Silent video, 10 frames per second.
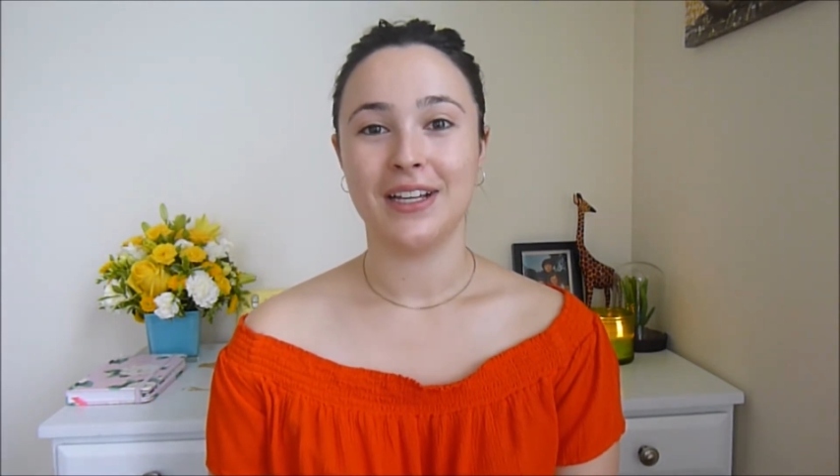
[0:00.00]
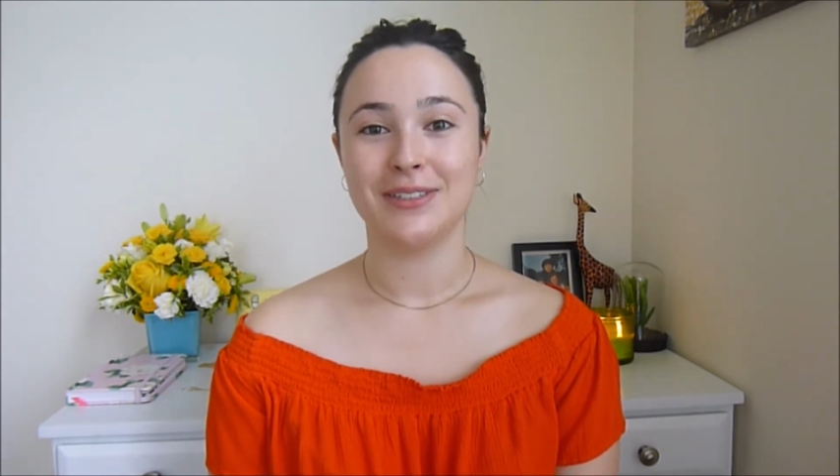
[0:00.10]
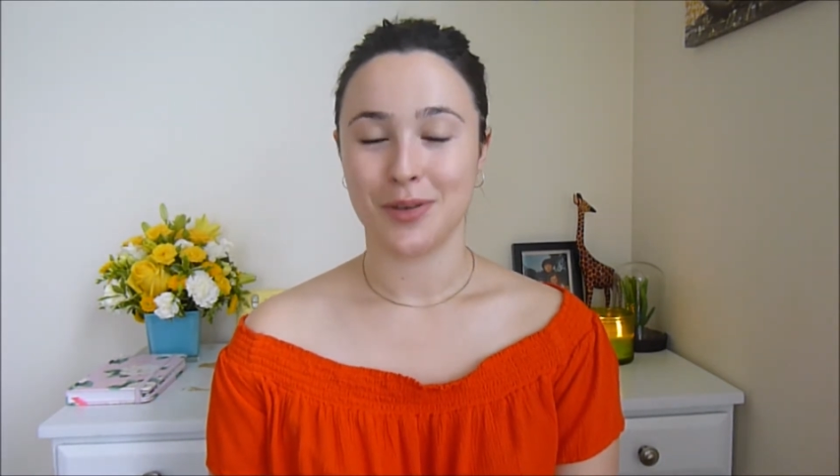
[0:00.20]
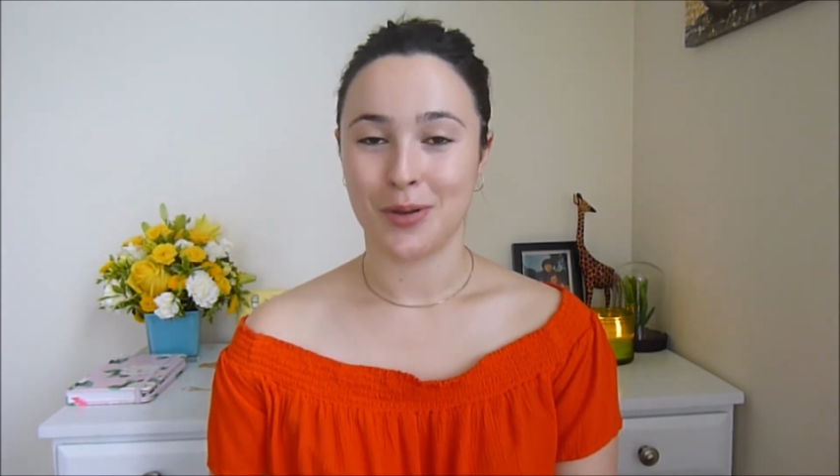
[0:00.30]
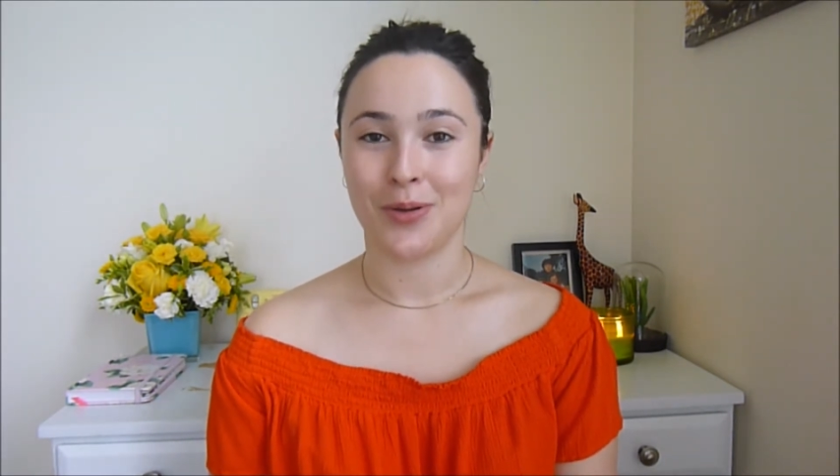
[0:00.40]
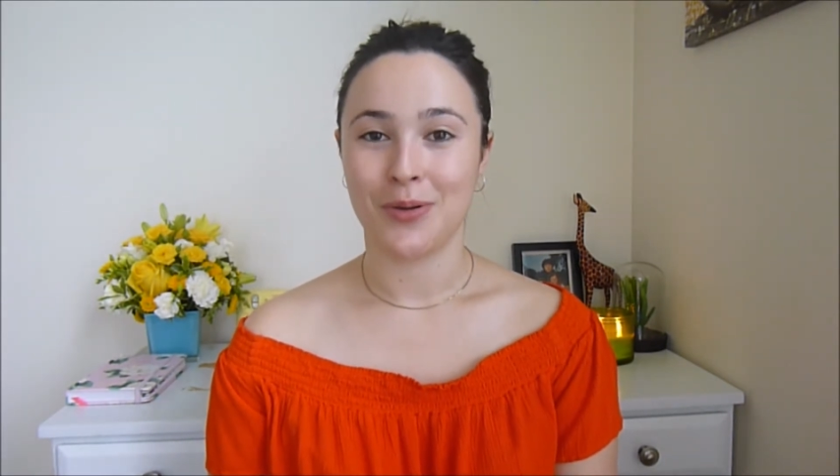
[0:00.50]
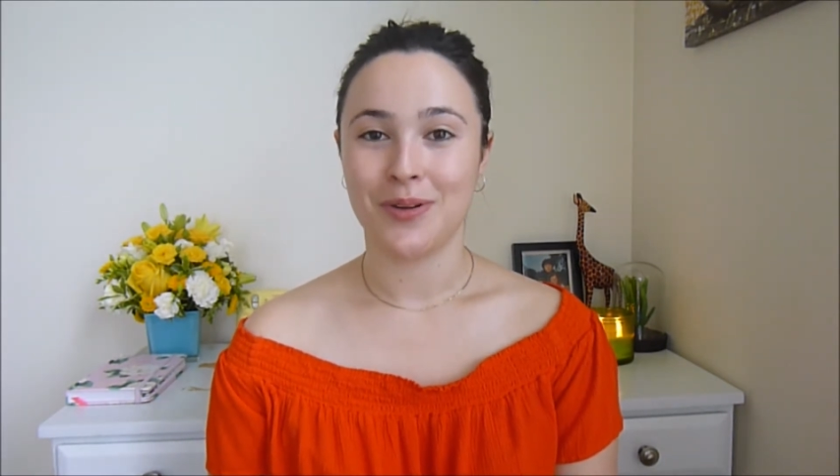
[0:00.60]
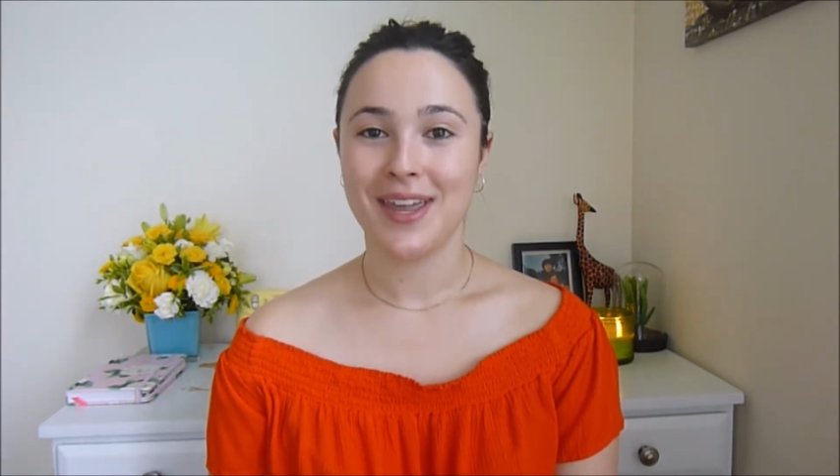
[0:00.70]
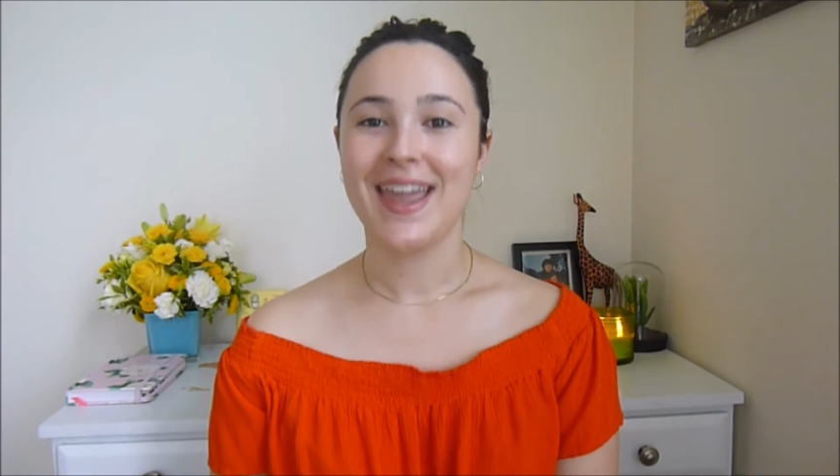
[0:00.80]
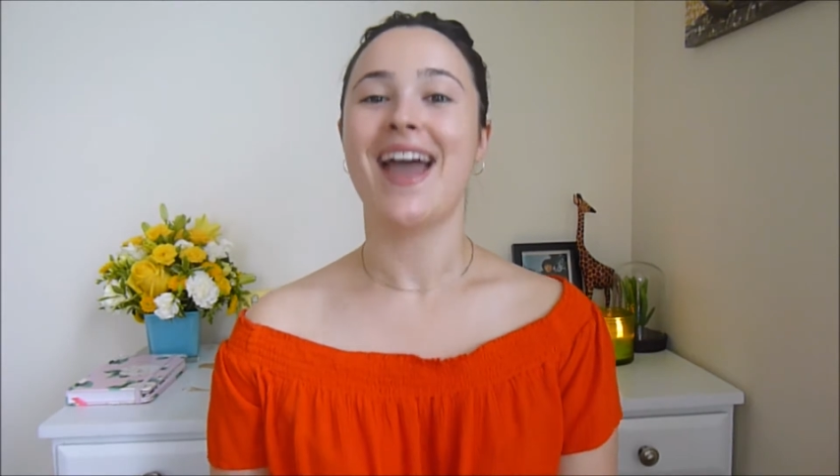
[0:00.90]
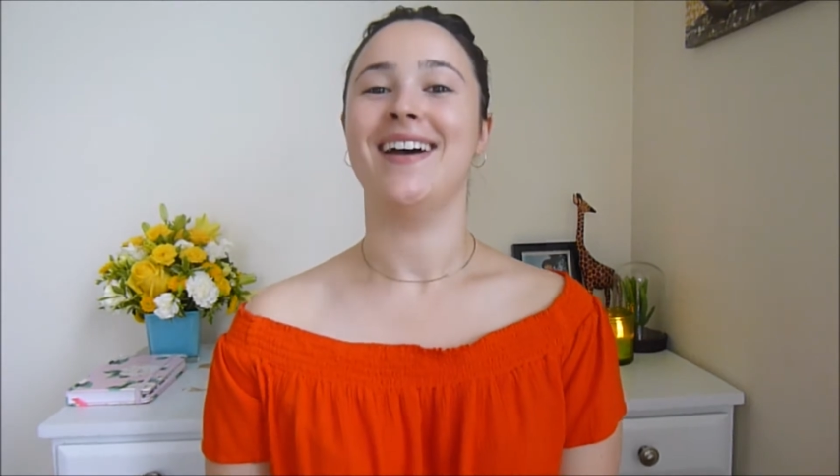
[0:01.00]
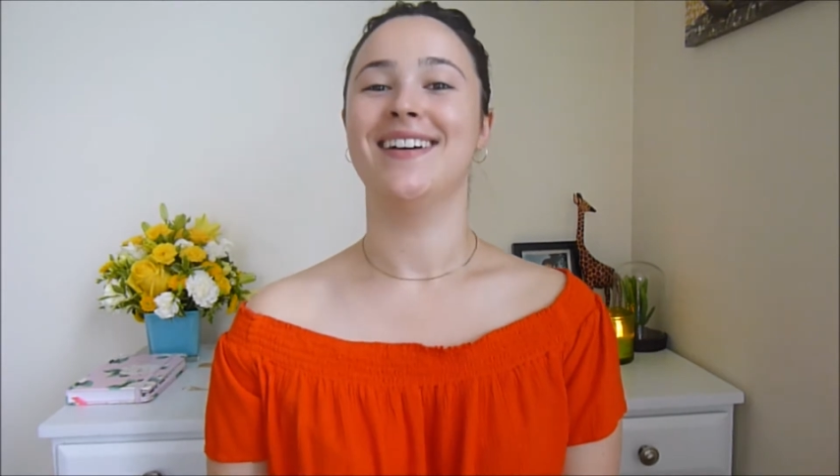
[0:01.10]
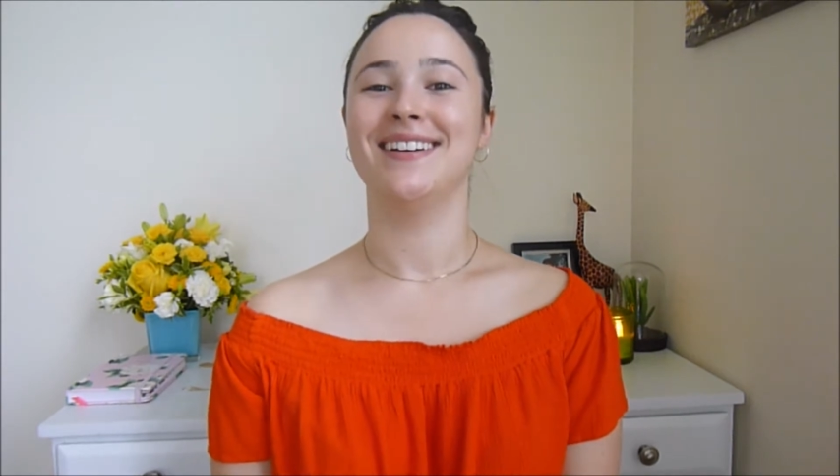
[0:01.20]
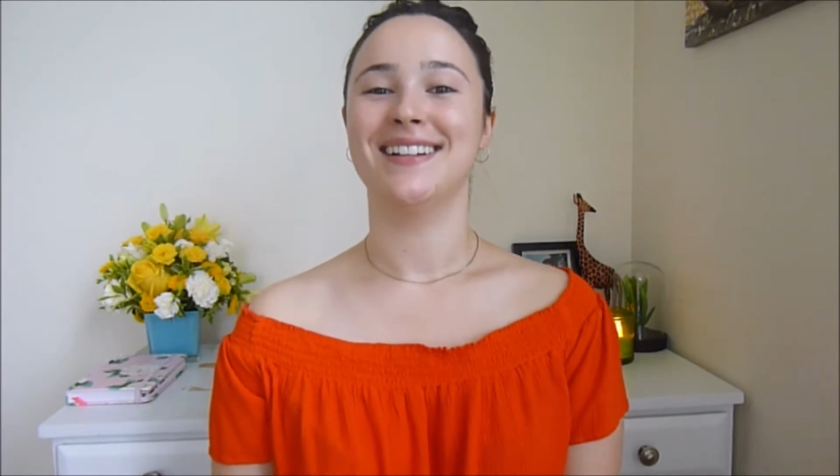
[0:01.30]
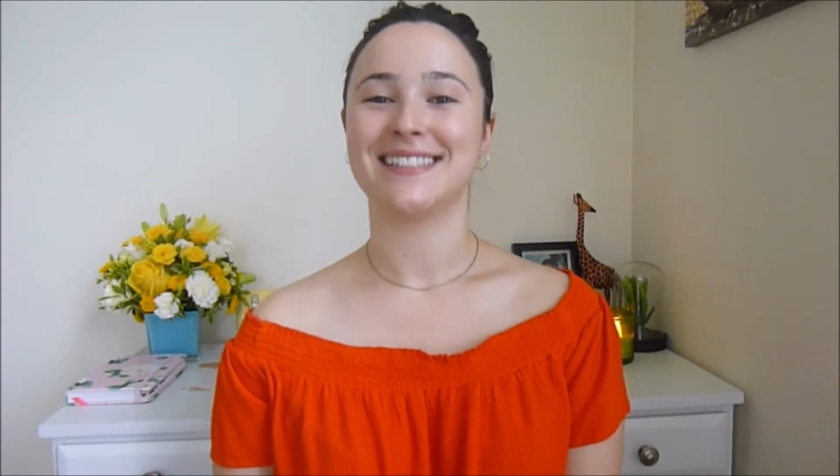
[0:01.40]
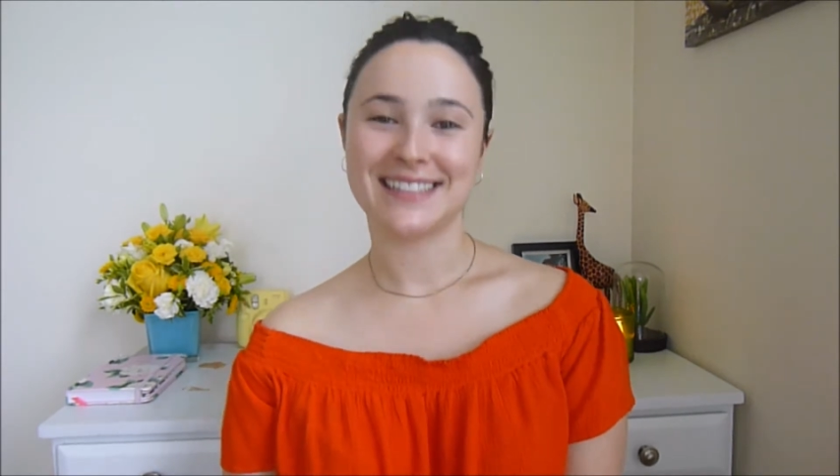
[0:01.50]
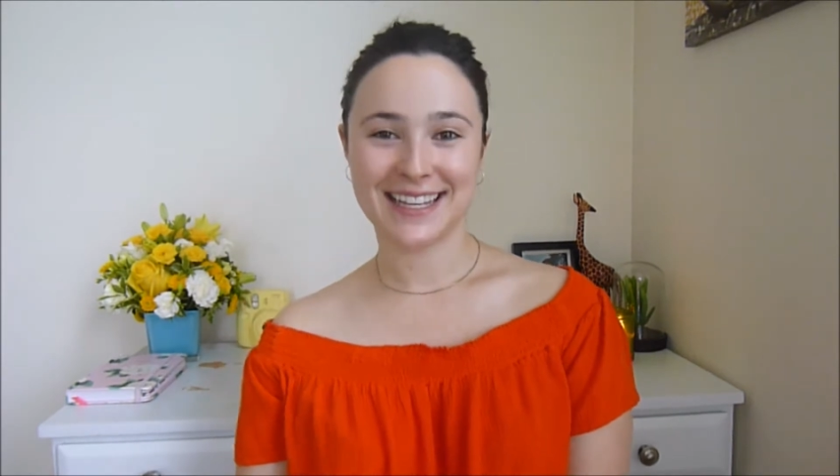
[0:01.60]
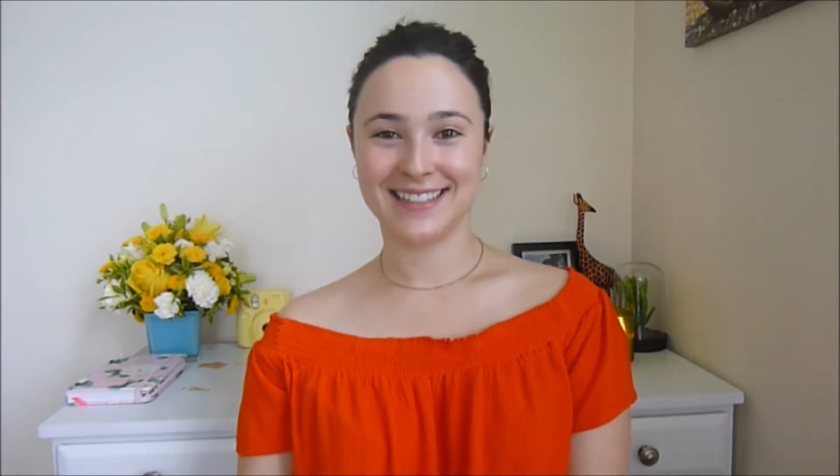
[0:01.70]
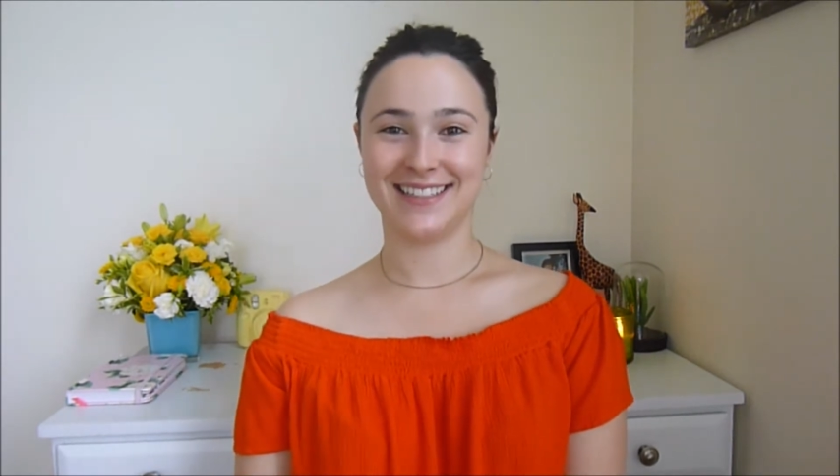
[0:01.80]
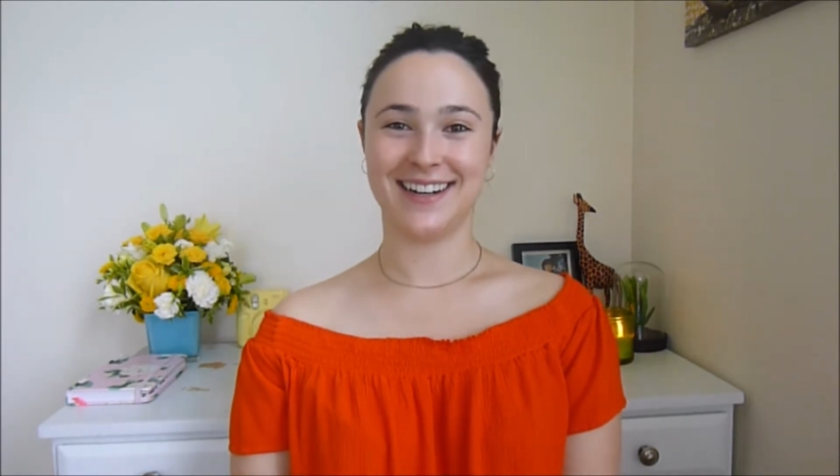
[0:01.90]
So yeah, let's
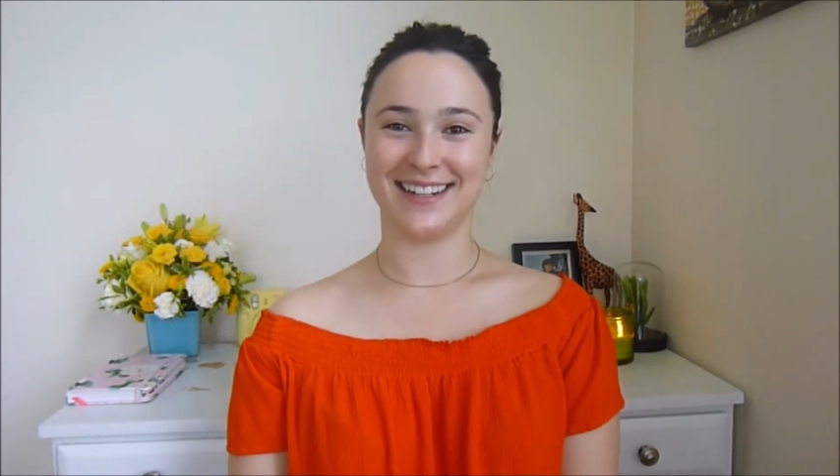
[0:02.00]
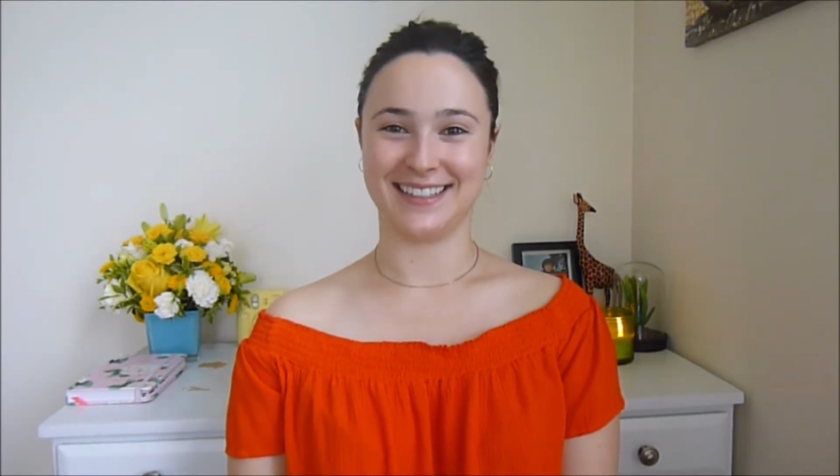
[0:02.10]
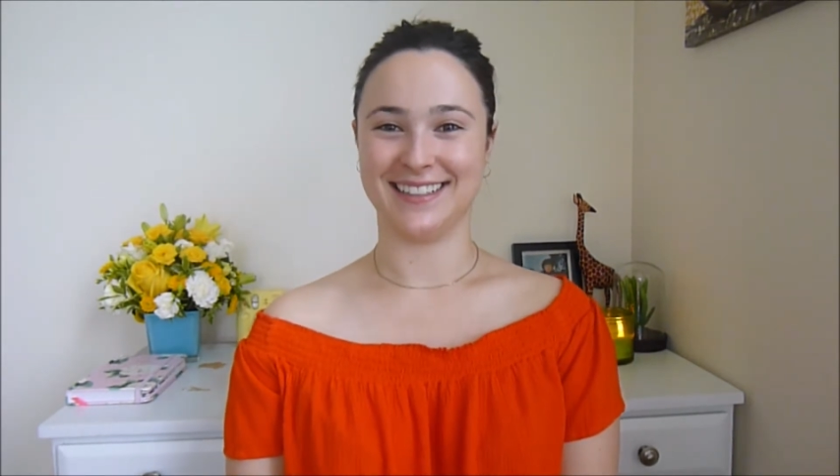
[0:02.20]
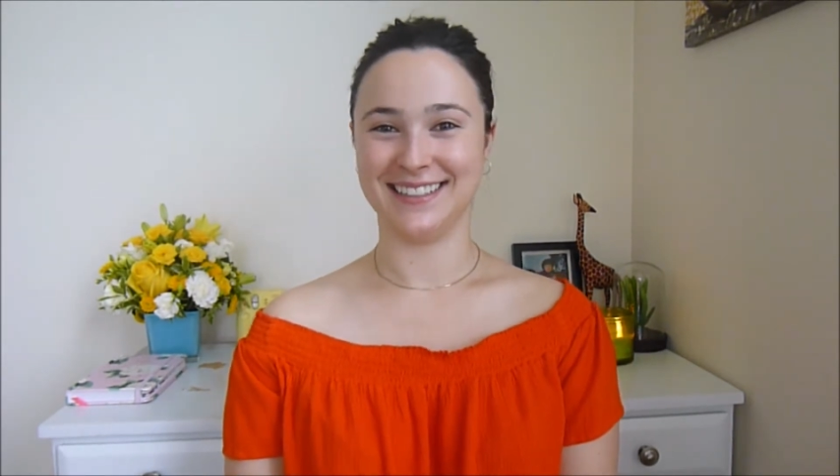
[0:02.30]
get started.